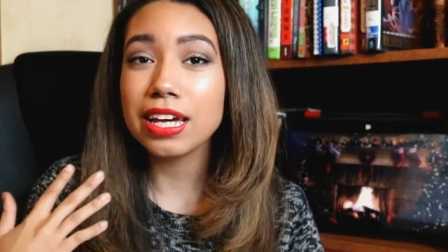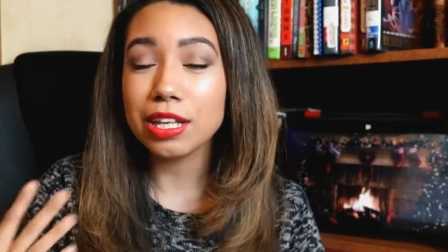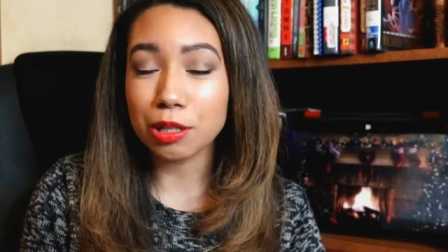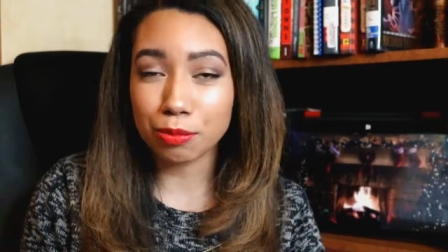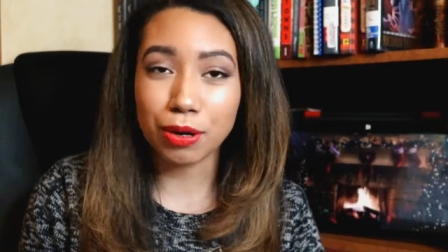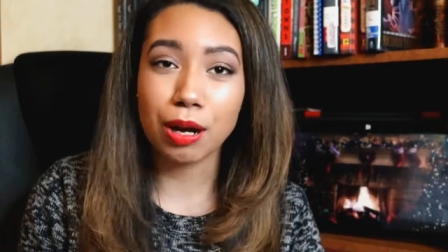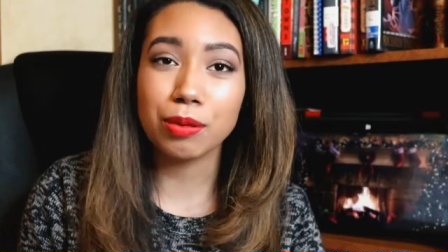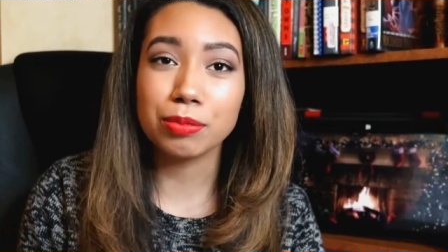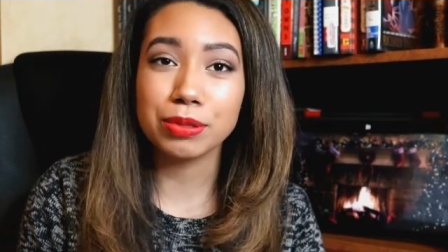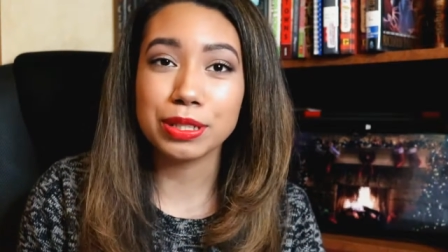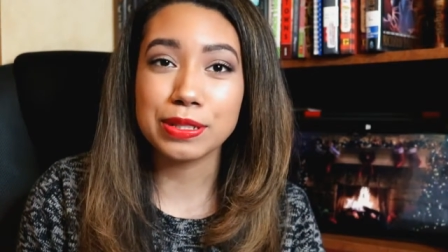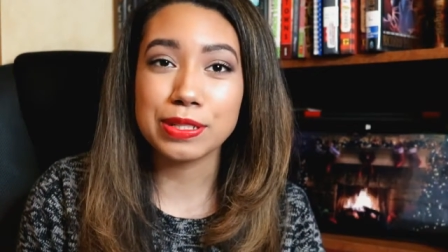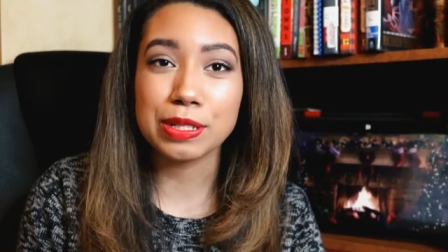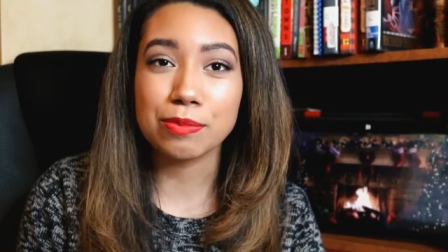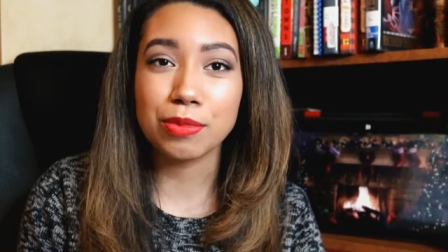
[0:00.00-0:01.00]
they're probably
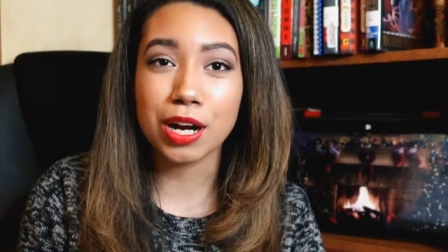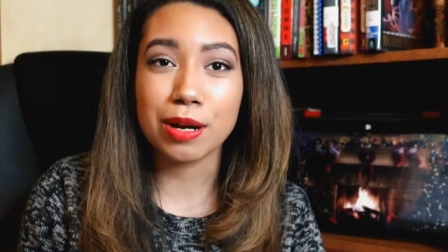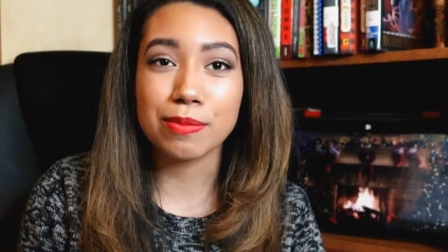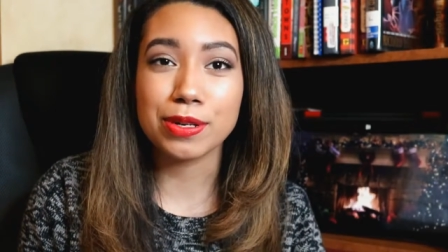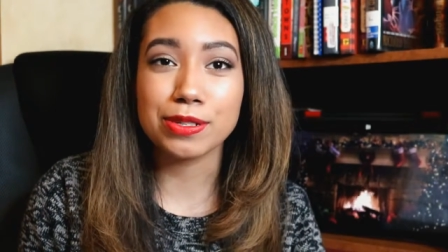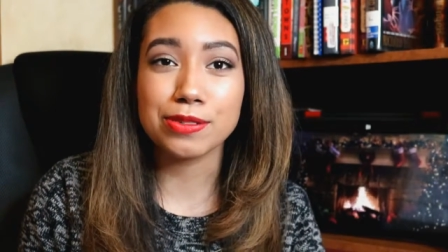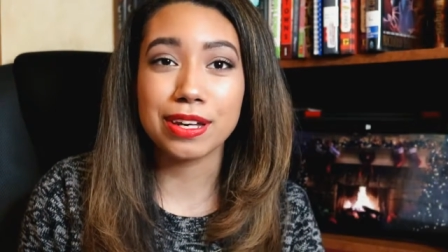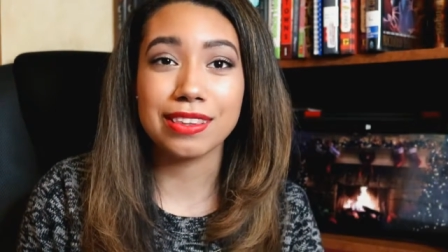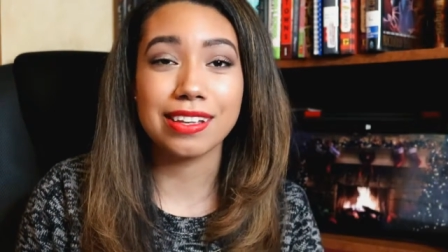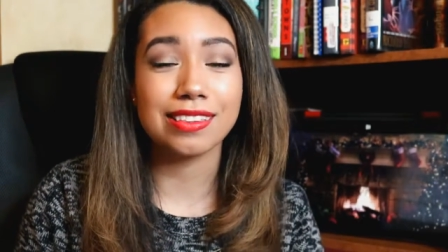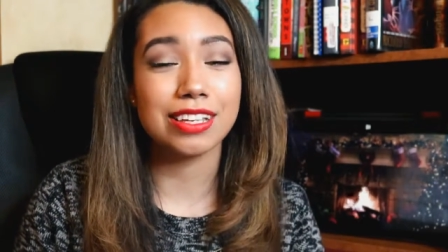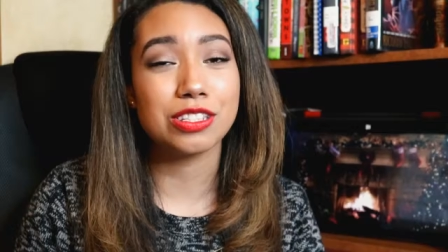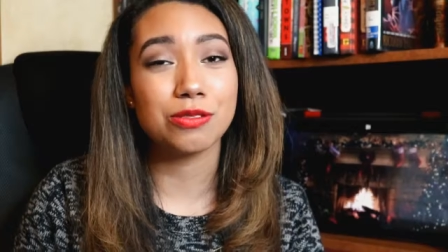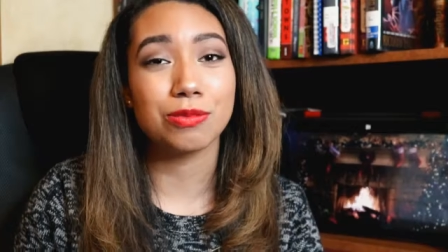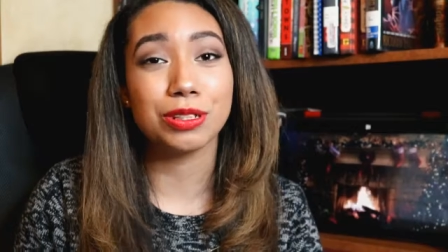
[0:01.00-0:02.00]
using primer so I think
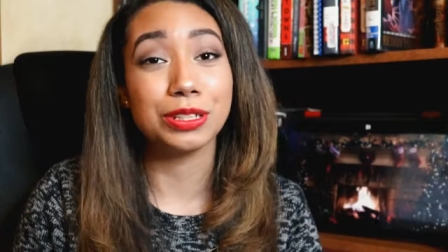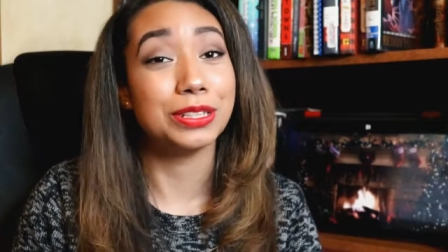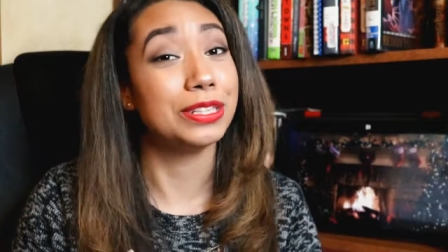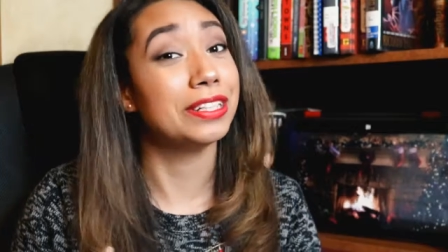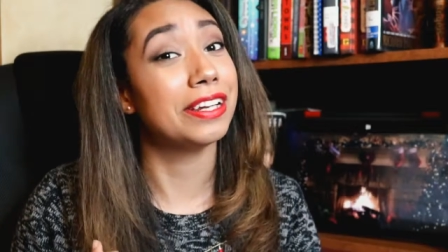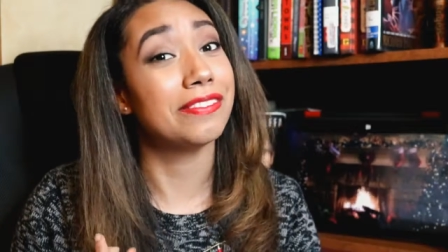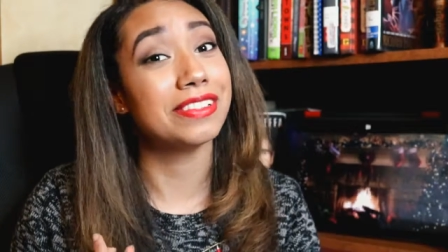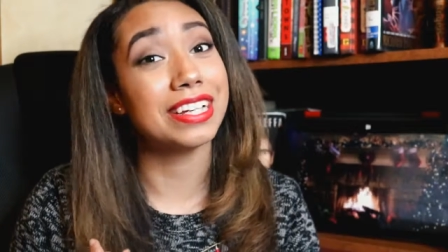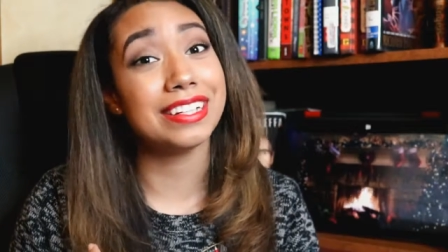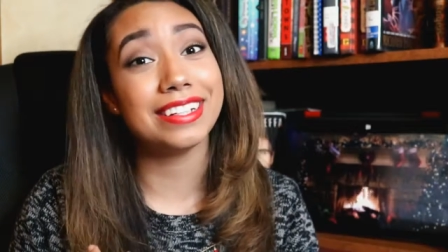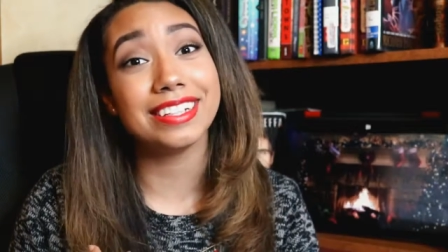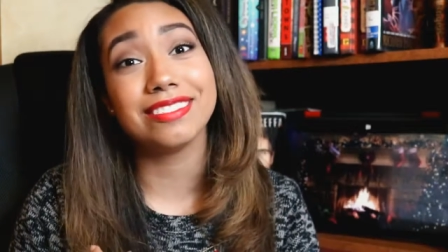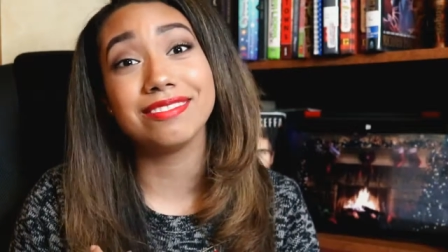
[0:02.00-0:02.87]
that's a really good gift idea.